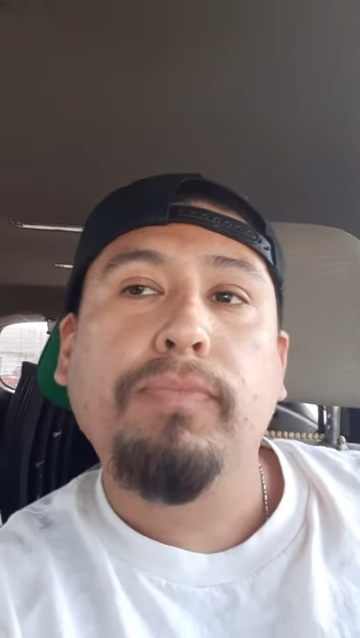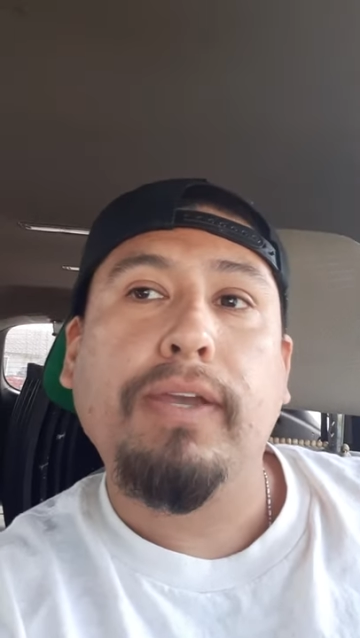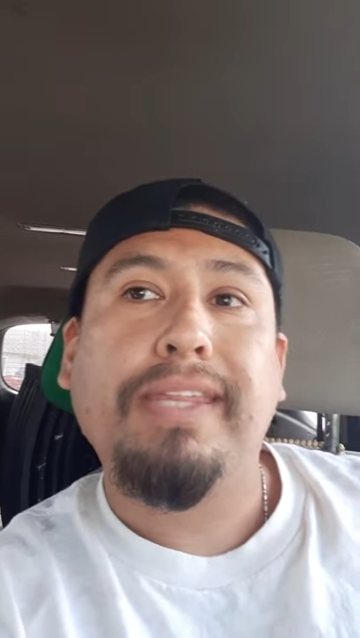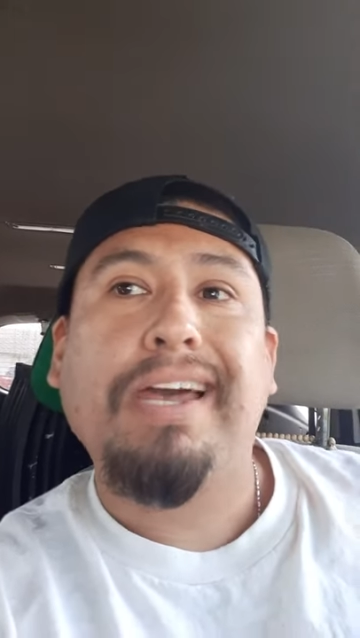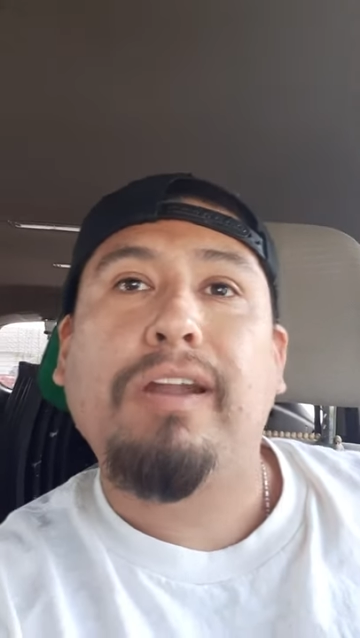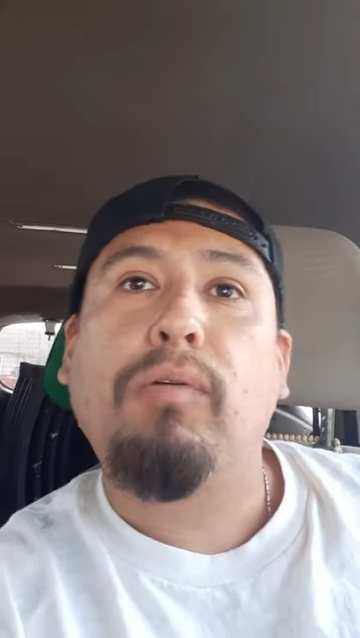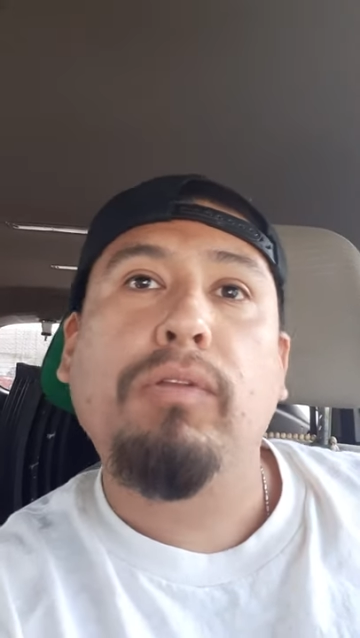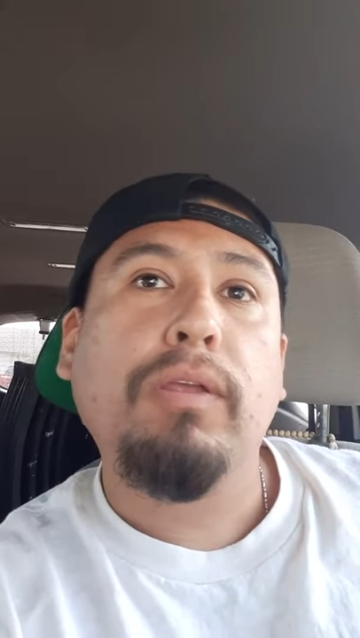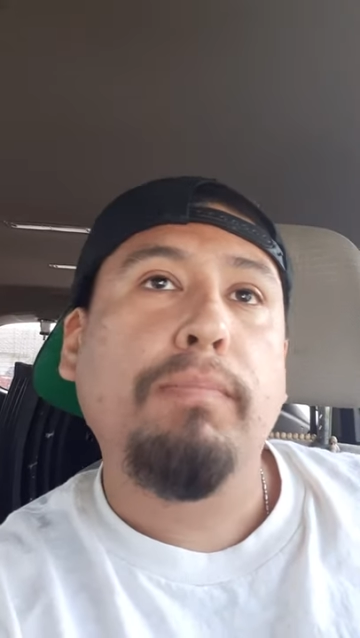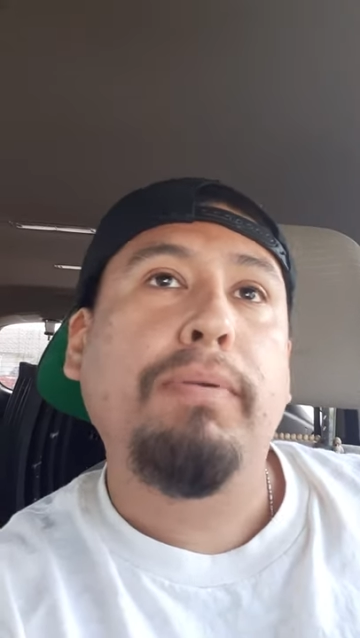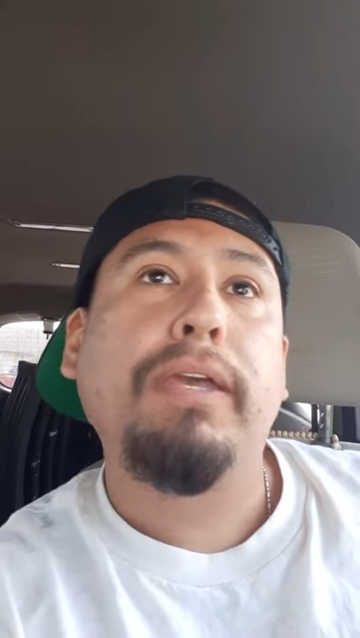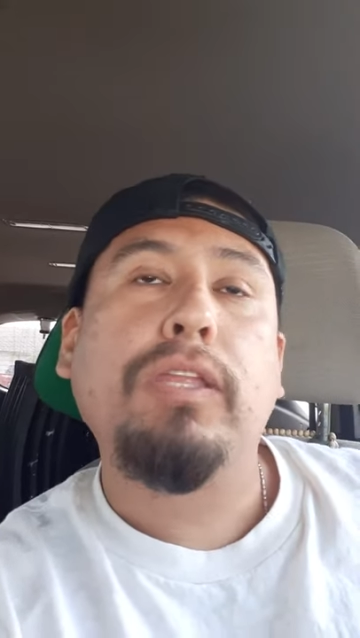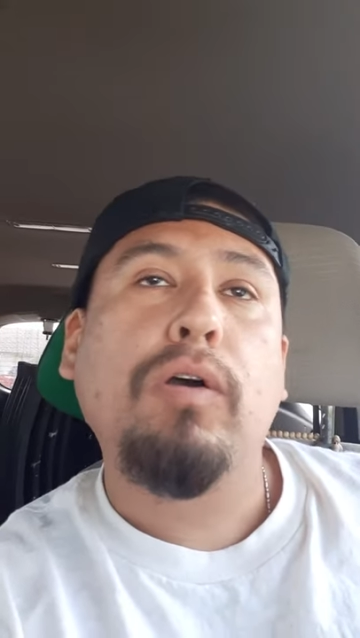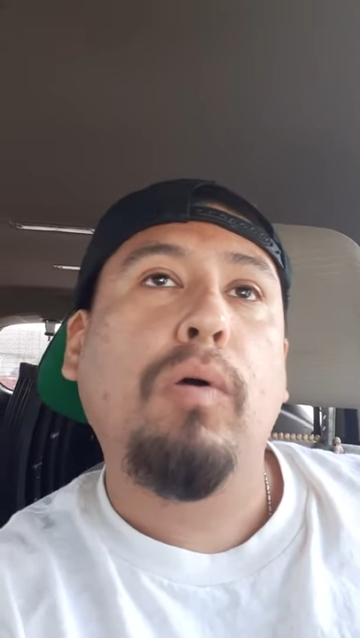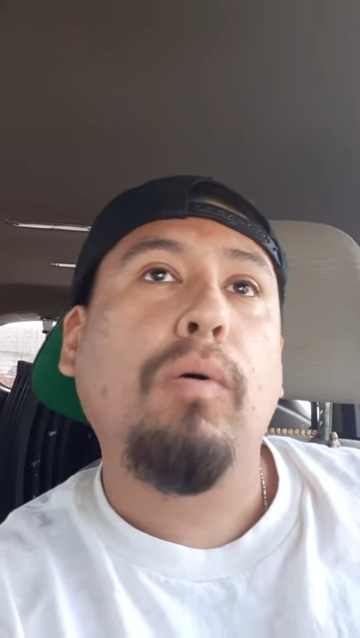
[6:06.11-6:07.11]
And I don't want to
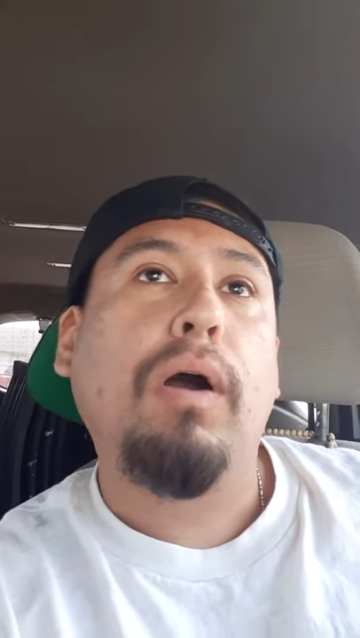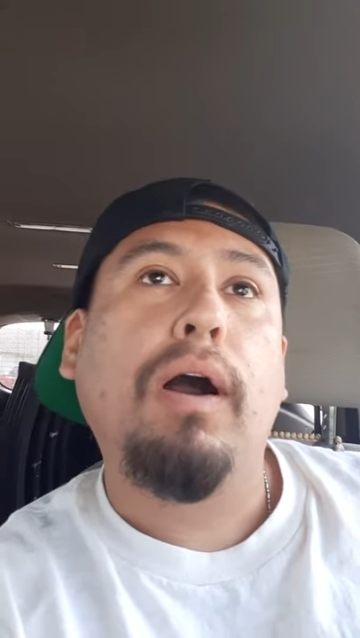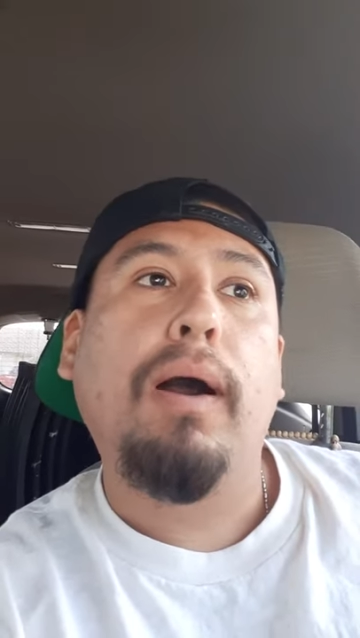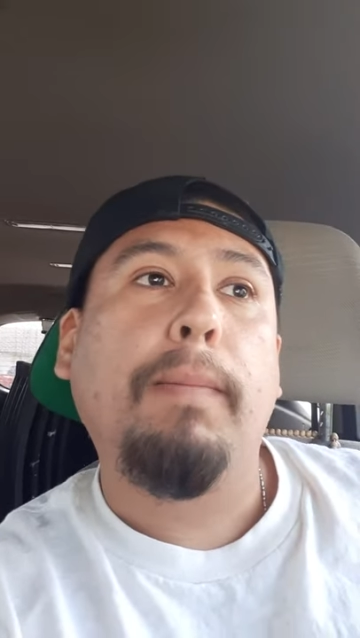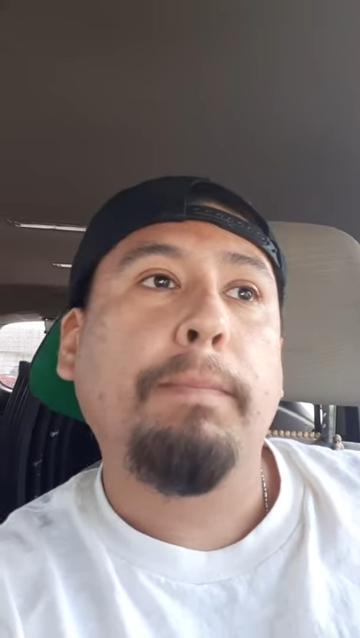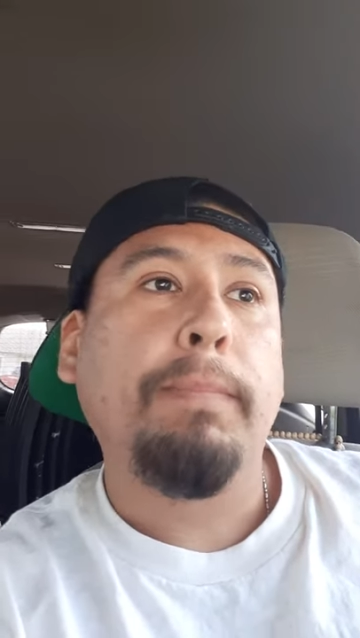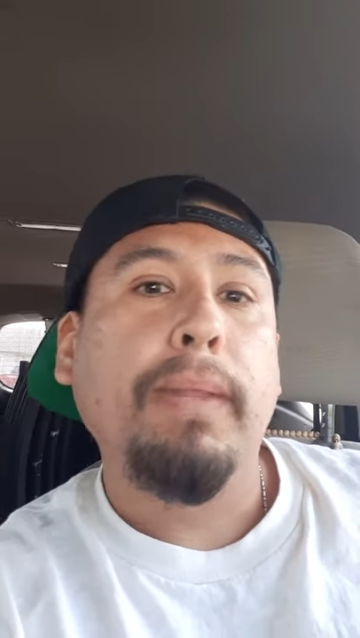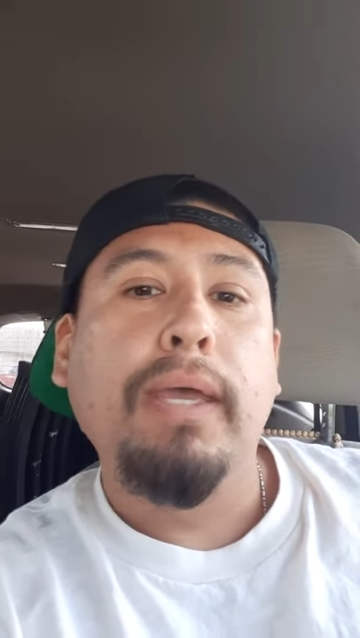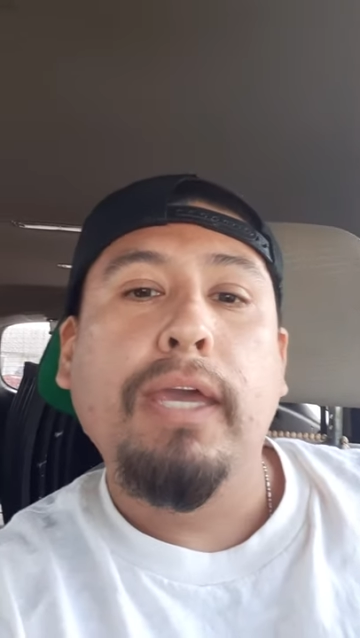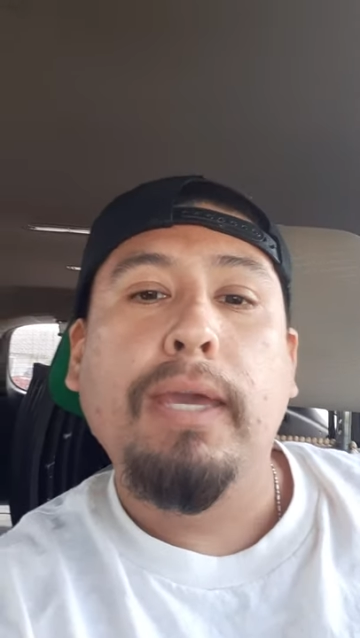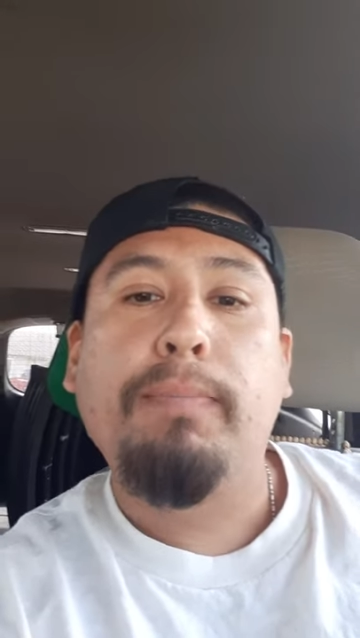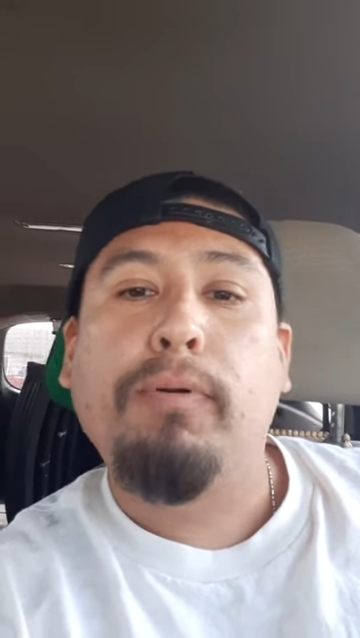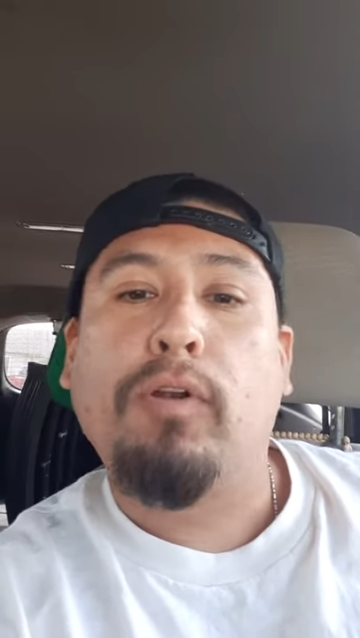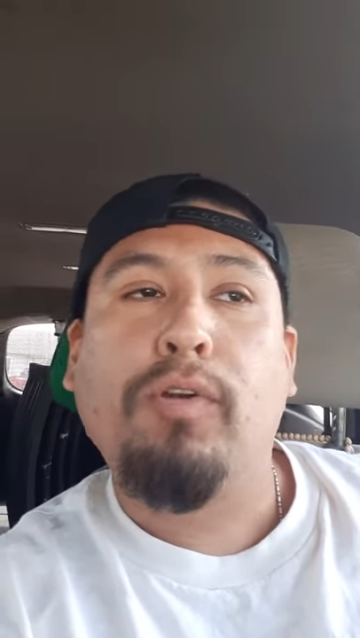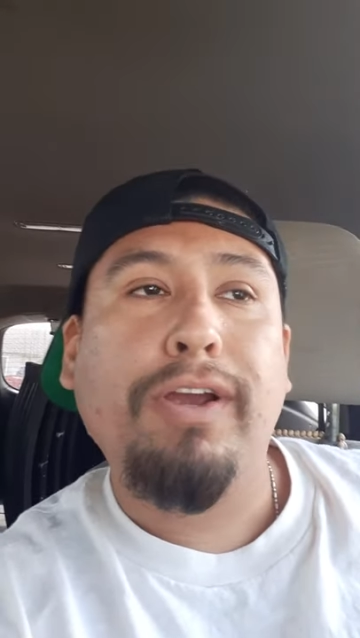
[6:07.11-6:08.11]
be no
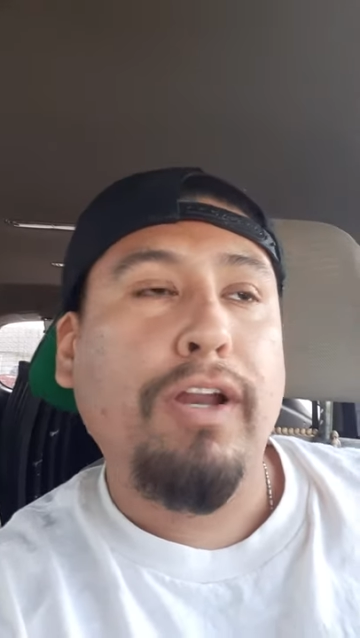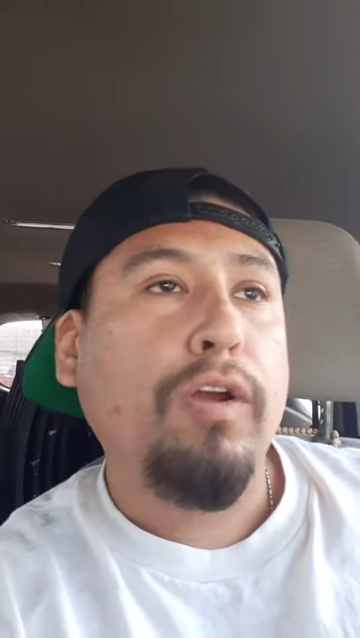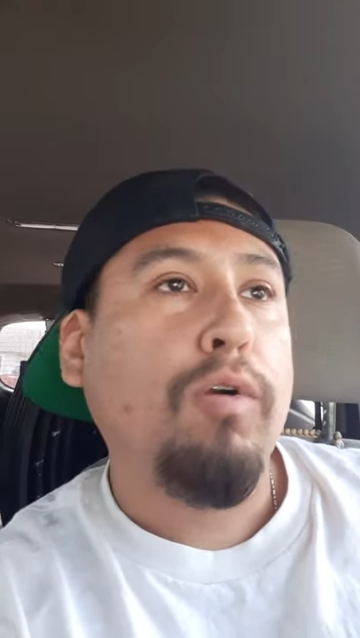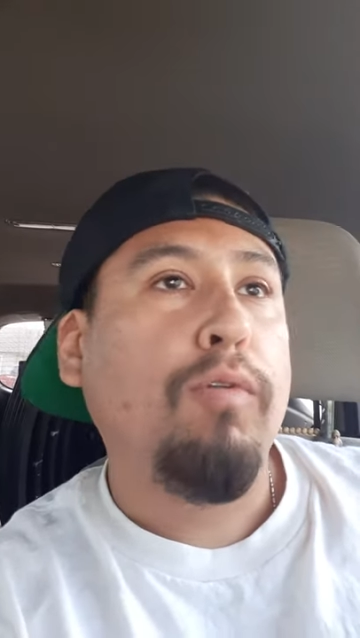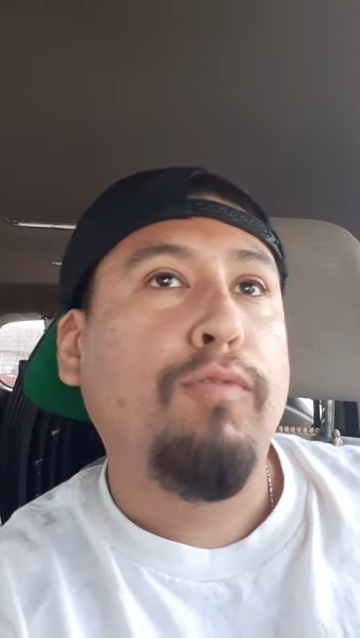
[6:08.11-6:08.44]
hypocritical